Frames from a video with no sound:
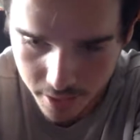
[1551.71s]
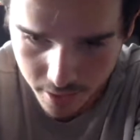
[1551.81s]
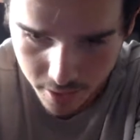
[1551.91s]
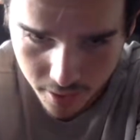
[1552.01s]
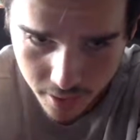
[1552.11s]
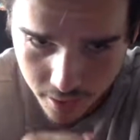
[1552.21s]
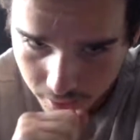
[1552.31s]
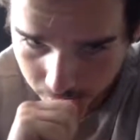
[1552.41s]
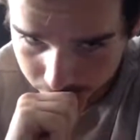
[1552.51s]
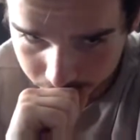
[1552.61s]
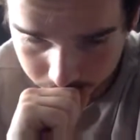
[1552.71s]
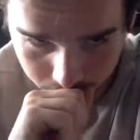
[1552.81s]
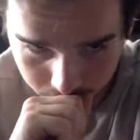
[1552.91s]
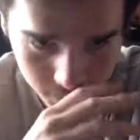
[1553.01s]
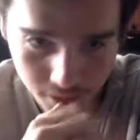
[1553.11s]

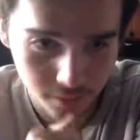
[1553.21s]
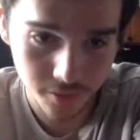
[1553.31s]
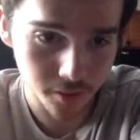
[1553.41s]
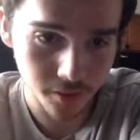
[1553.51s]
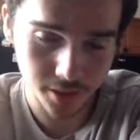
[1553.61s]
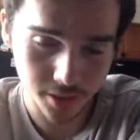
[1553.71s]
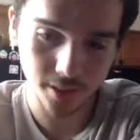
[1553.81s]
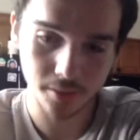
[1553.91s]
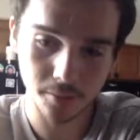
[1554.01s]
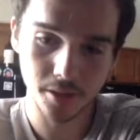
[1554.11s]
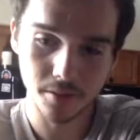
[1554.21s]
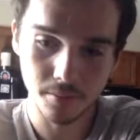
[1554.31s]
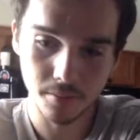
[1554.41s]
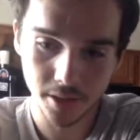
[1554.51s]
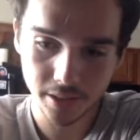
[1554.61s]
I don't know exactly what you'd
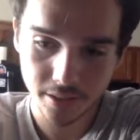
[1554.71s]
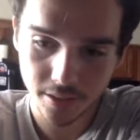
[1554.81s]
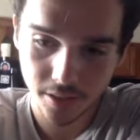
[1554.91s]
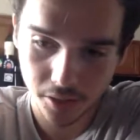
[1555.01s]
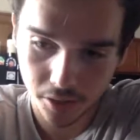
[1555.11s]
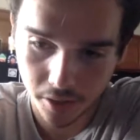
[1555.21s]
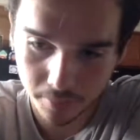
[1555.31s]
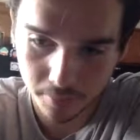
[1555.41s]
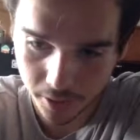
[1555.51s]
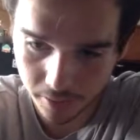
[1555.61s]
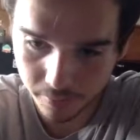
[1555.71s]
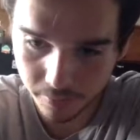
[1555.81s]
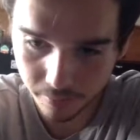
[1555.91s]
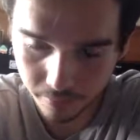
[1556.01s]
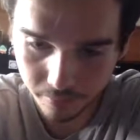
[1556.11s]
want us to touch on, but
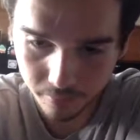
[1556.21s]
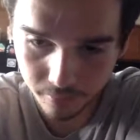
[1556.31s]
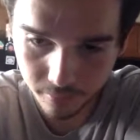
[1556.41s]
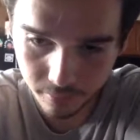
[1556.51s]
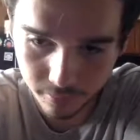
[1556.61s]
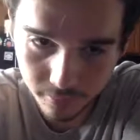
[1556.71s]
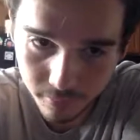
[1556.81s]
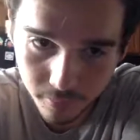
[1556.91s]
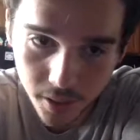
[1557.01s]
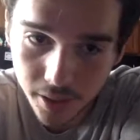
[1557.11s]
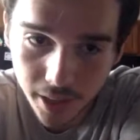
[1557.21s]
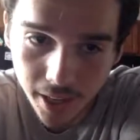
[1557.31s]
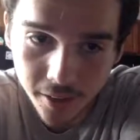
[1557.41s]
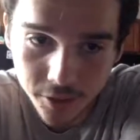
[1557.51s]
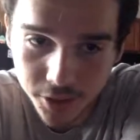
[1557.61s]

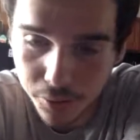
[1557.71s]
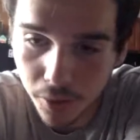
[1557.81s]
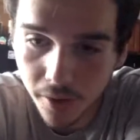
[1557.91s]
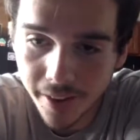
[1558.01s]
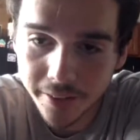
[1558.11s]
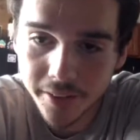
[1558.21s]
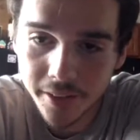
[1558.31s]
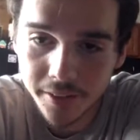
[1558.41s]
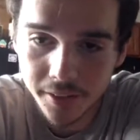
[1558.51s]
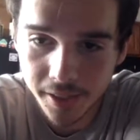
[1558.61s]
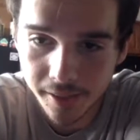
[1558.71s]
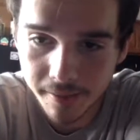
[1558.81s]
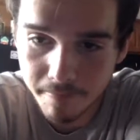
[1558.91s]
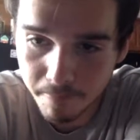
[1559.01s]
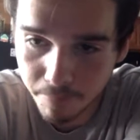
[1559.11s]
again, I'll just throw out there, like,
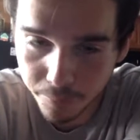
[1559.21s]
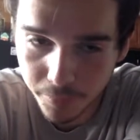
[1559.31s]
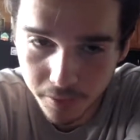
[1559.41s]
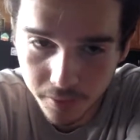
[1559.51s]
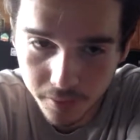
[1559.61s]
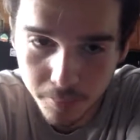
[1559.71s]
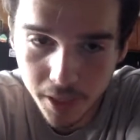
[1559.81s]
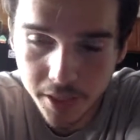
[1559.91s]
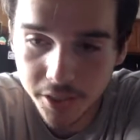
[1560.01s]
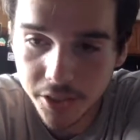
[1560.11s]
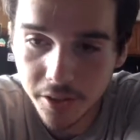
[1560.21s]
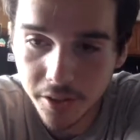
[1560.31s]
making sure